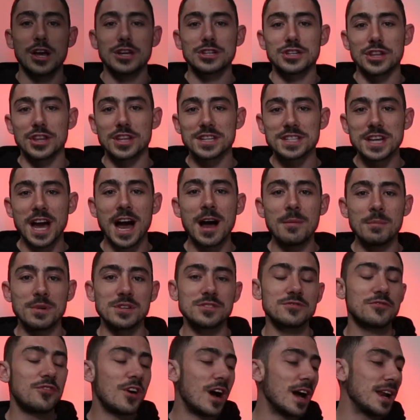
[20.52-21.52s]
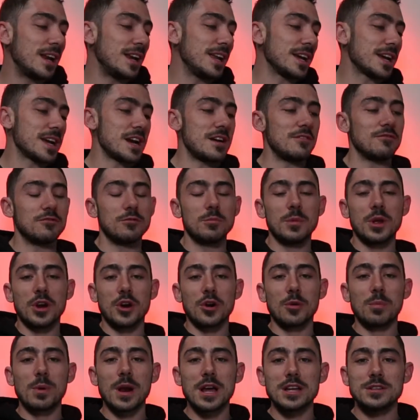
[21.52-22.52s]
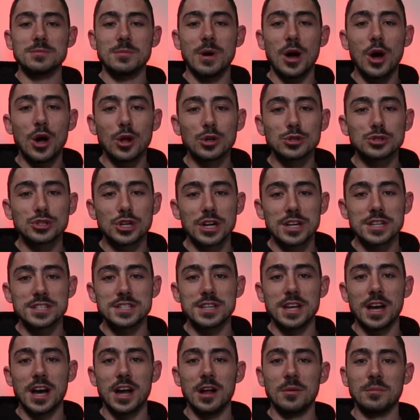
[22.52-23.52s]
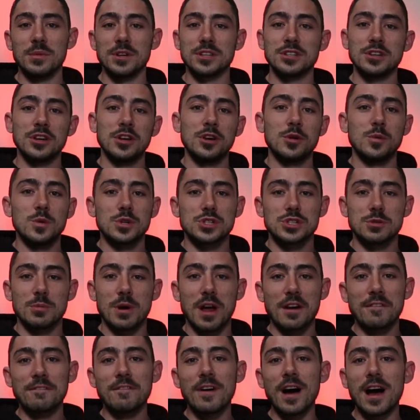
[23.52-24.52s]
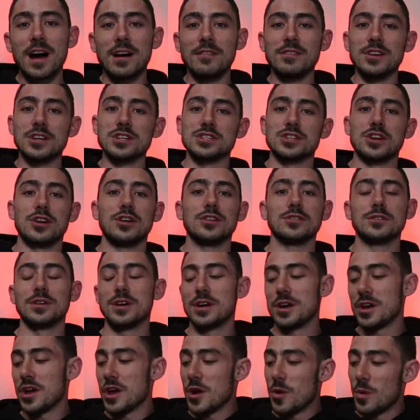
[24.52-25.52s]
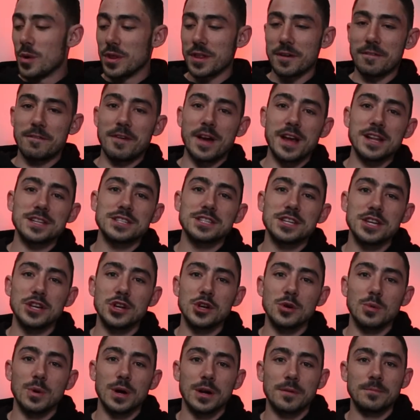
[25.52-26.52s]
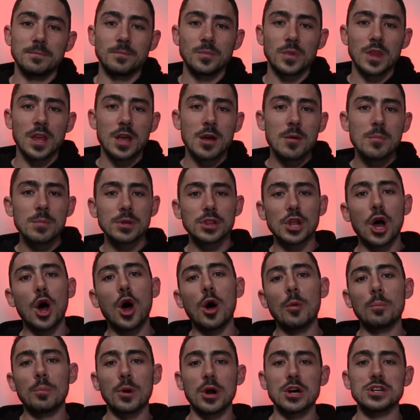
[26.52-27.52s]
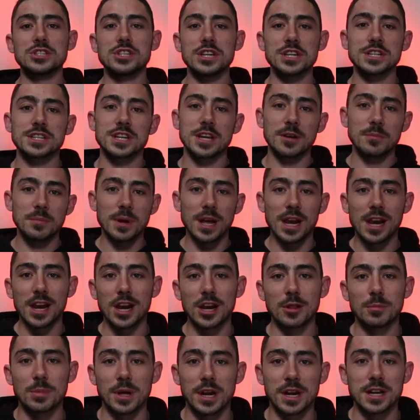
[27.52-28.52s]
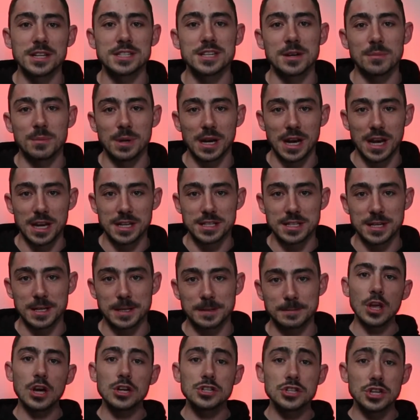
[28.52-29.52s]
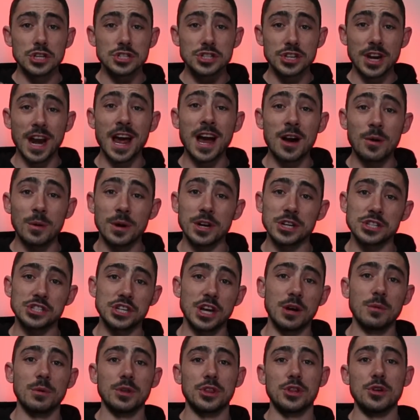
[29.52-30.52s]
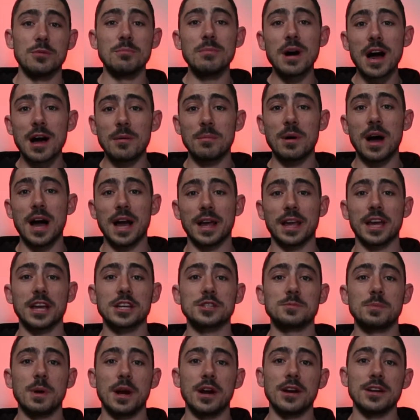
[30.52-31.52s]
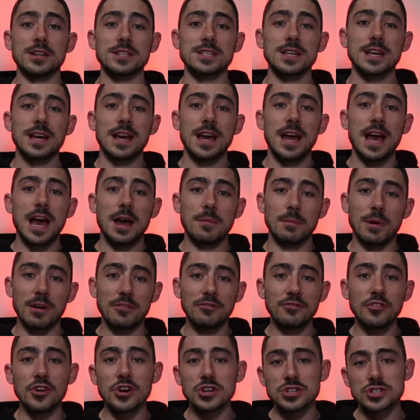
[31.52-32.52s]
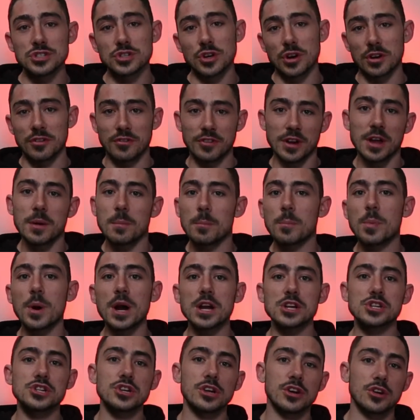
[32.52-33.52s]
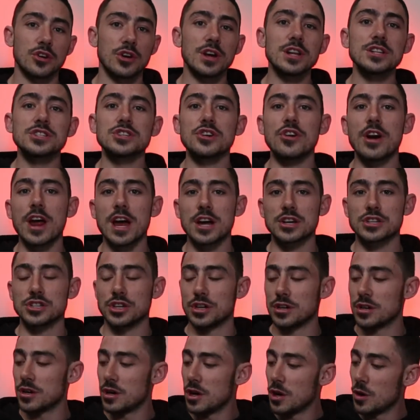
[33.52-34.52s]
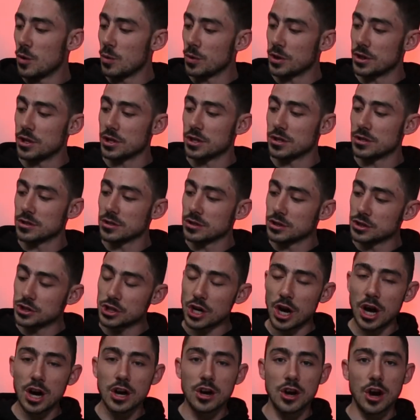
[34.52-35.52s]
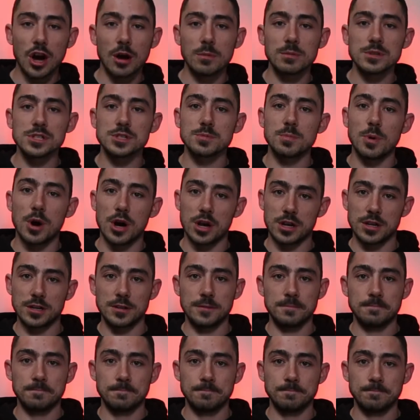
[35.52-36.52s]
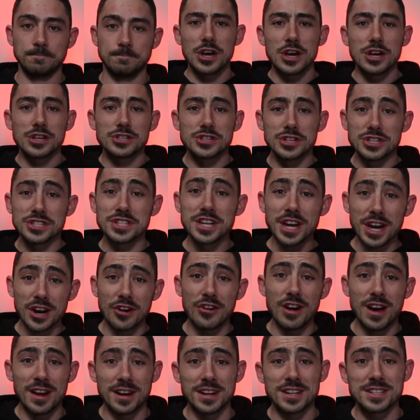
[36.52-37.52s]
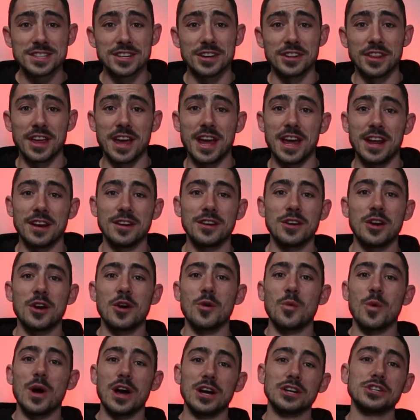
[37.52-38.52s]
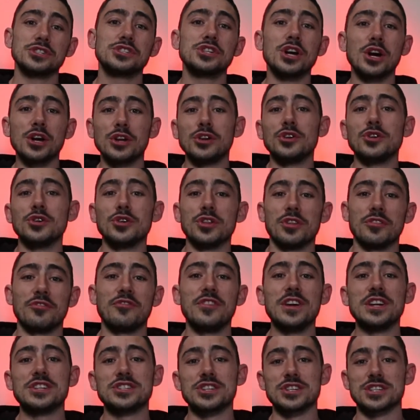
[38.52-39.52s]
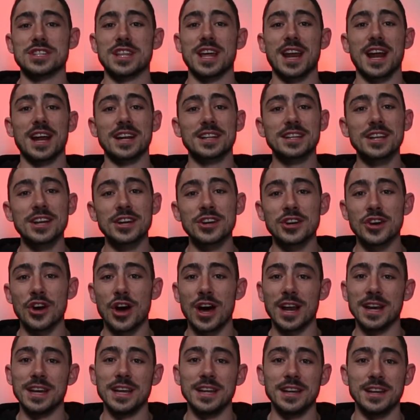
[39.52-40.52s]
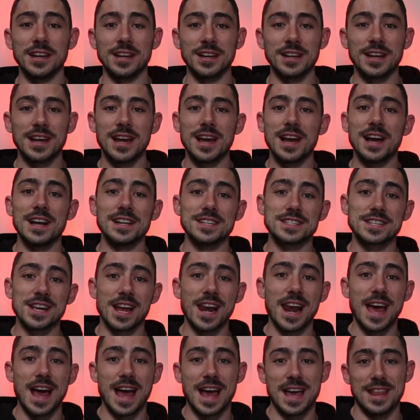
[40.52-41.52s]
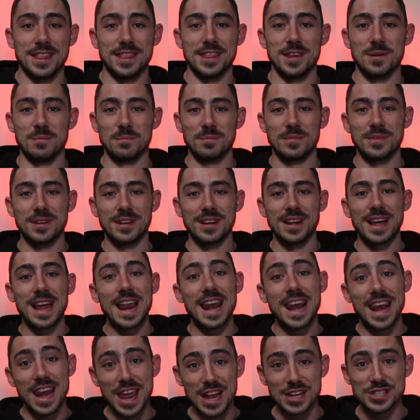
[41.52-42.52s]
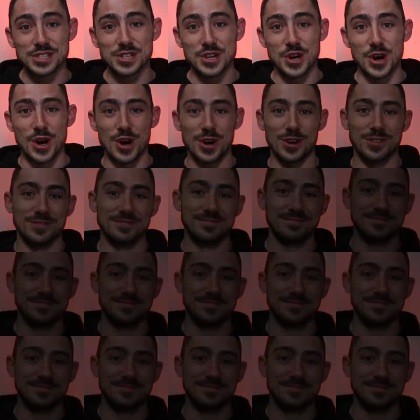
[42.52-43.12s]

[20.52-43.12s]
So the time has finally come for me to replace my old trusty helmet, which is about 5 years old, with a fancy new one. But the whole process can be a little bit intimidating. So today I want to share with you my buying experience and my first sort of impression or interaction with the Shark Carbon Spartan. So stick around until the end, where I'll show you the features that I didn't know I needed until I had them. Let's go.